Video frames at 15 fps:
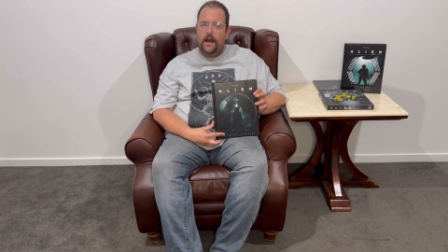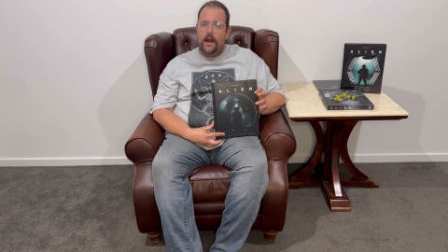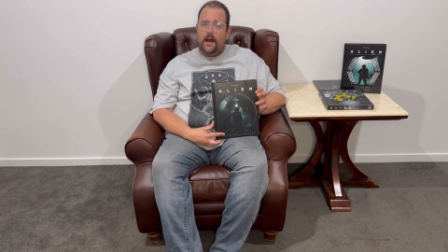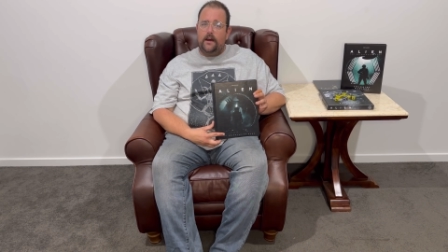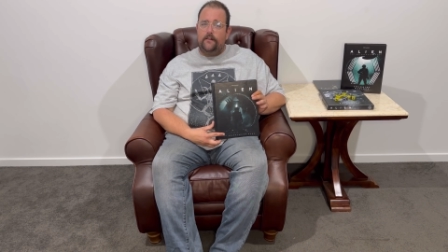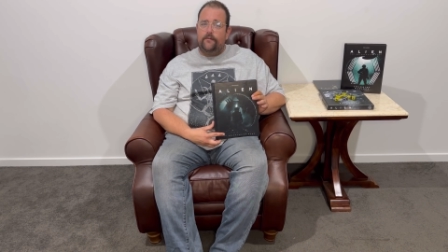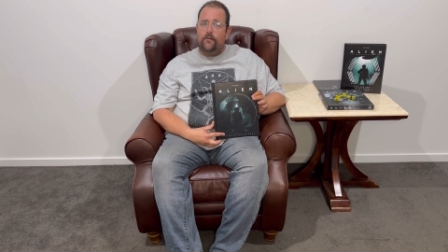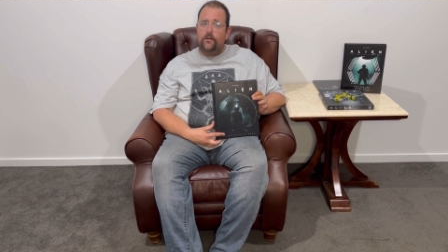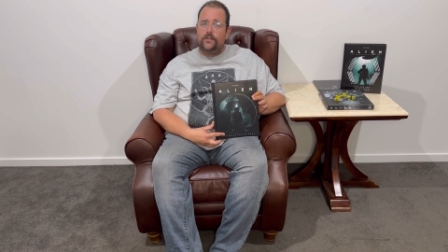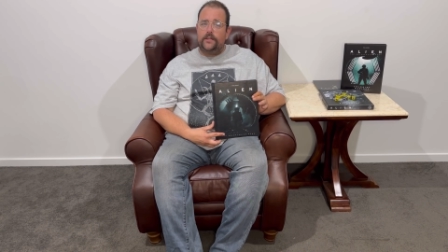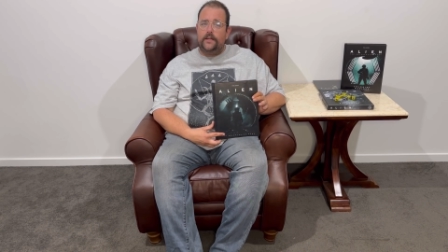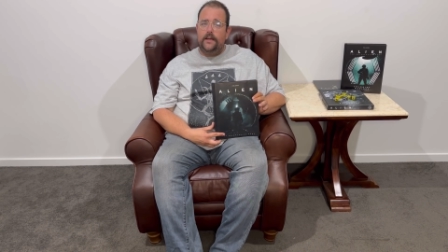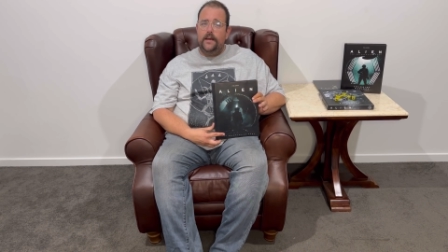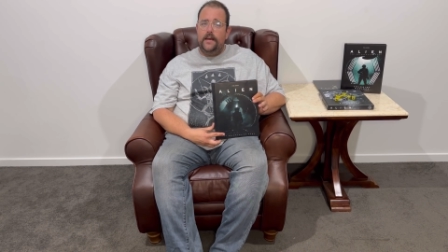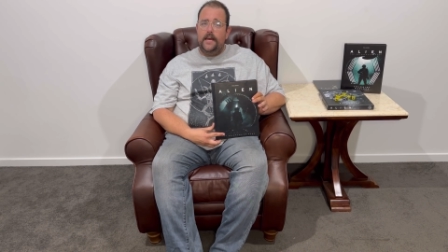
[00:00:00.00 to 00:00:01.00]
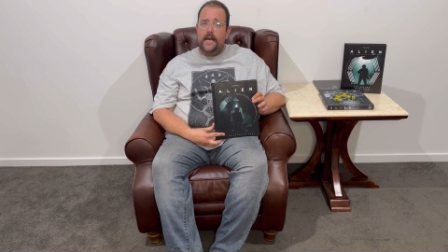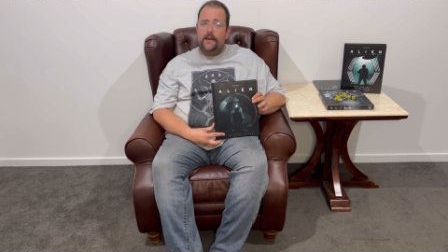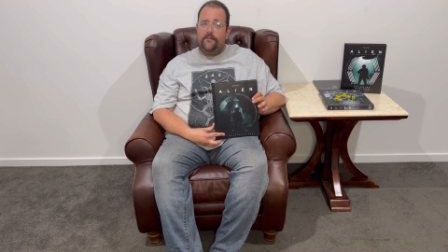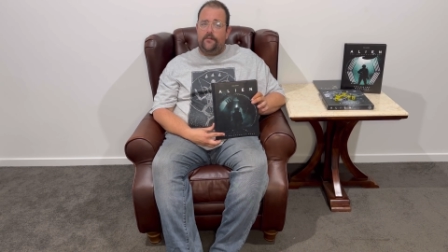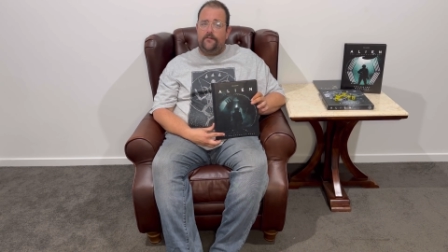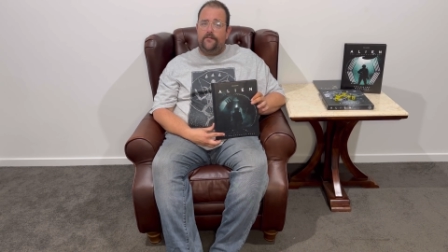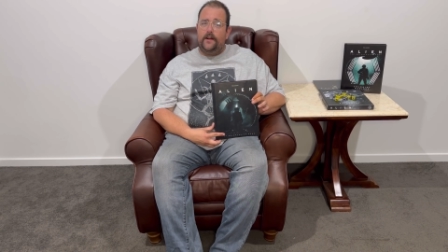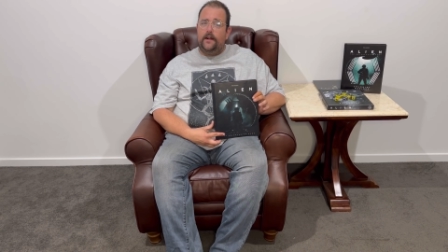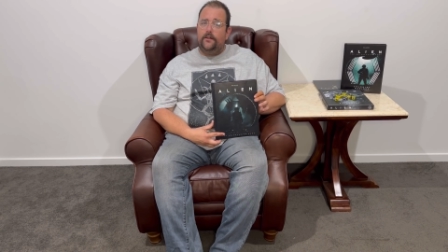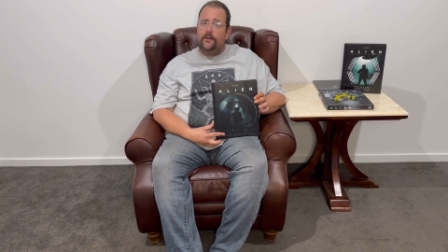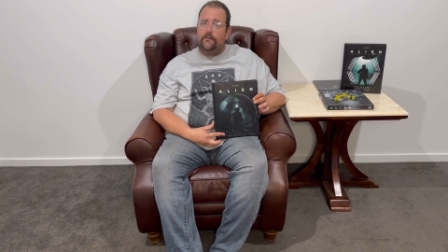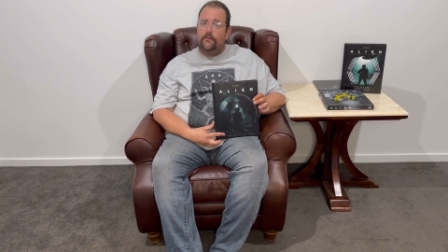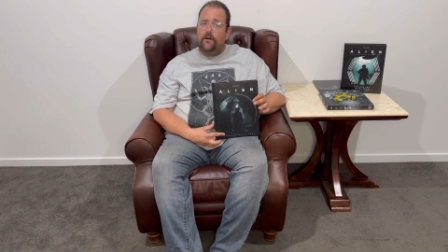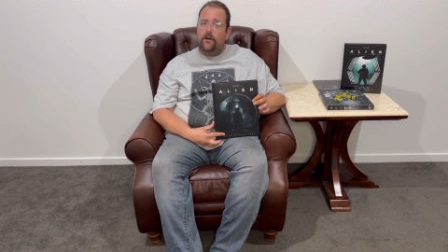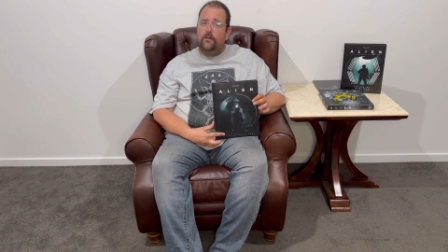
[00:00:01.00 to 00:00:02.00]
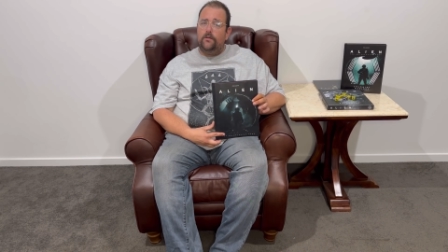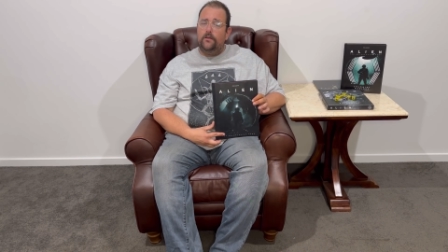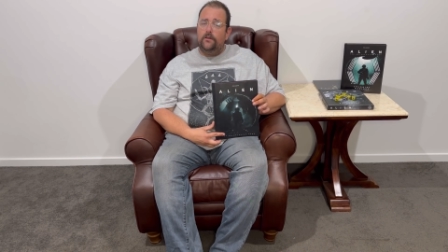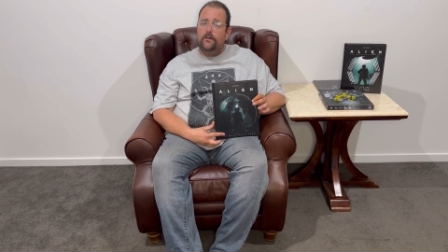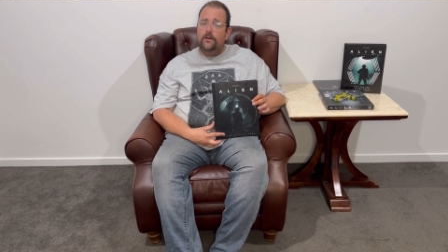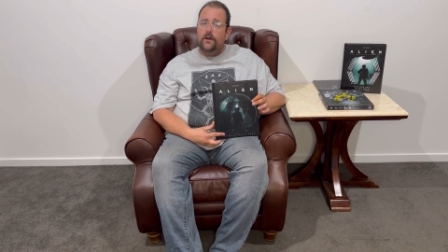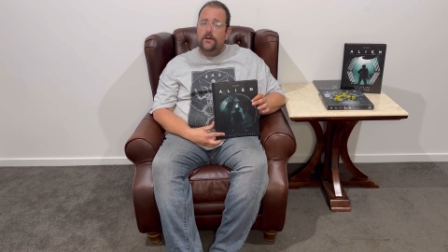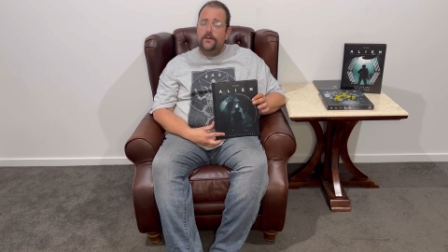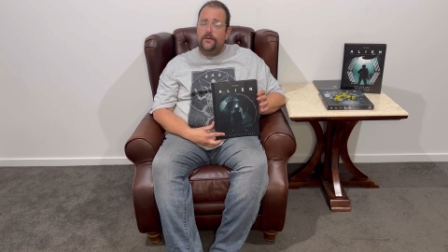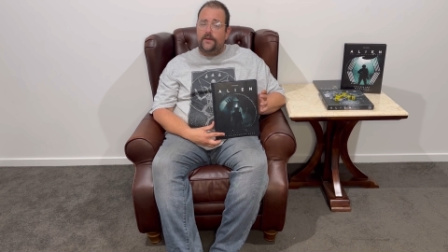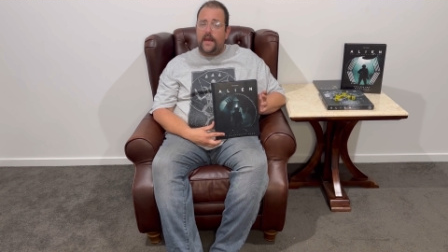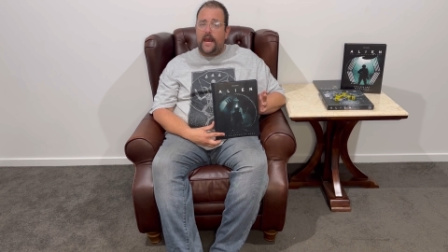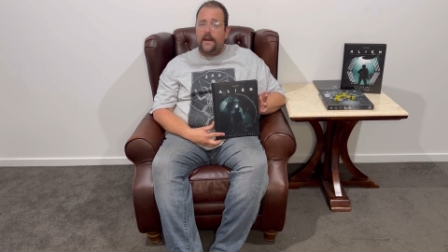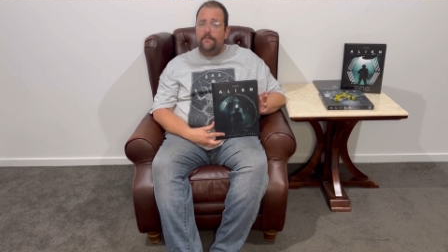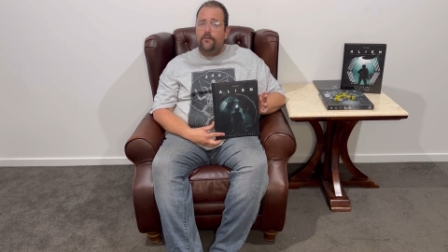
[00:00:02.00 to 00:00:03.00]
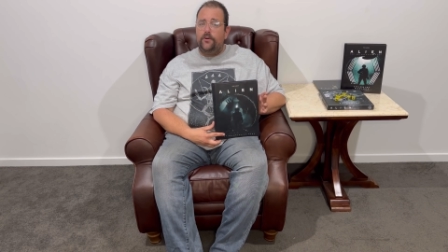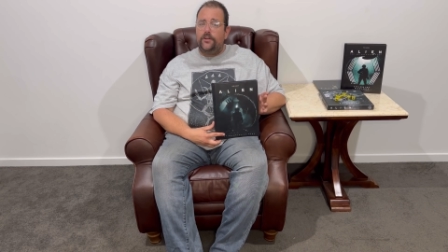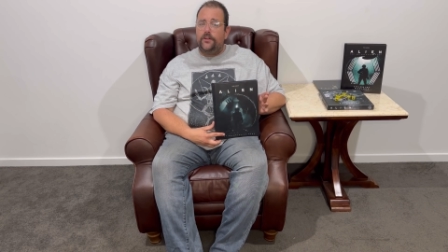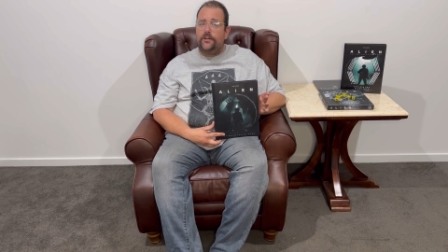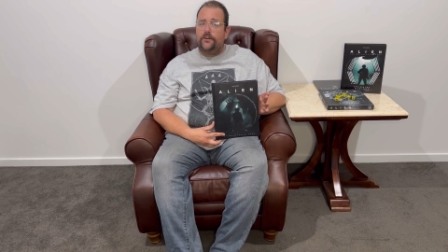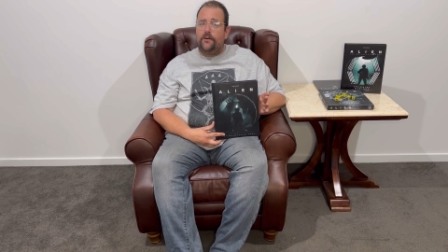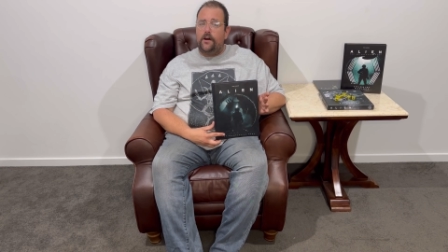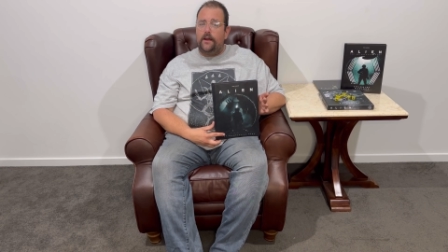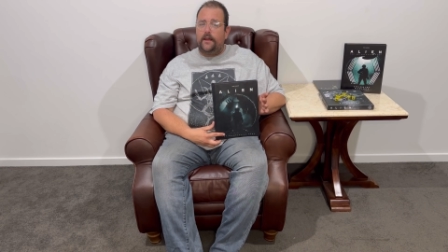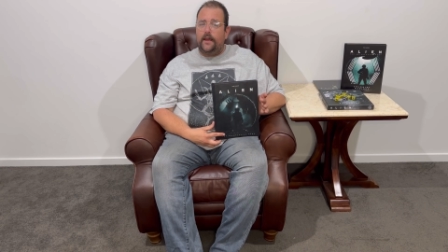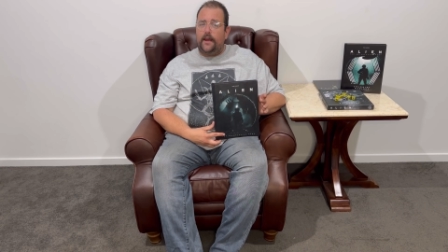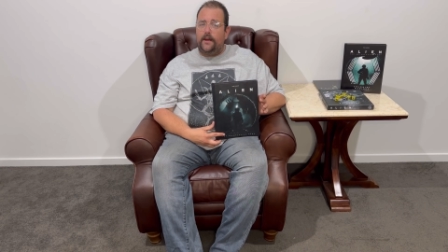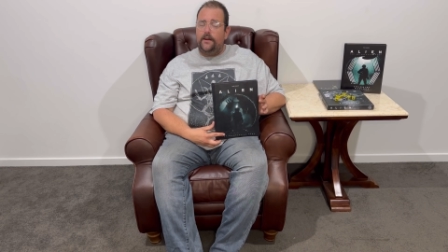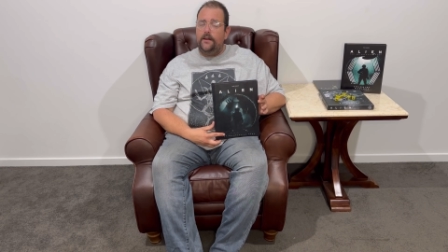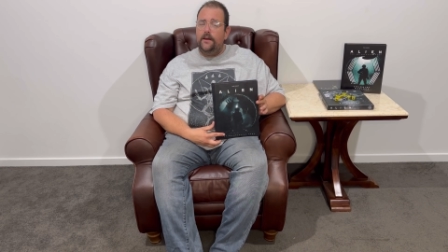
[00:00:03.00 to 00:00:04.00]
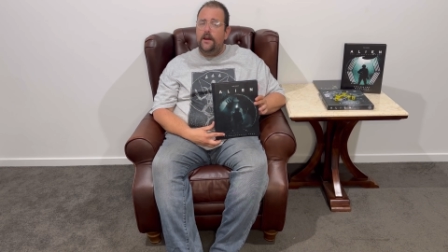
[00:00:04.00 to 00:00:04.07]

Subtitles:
Unfortunately, if you fail at a roll, you can push it to try again,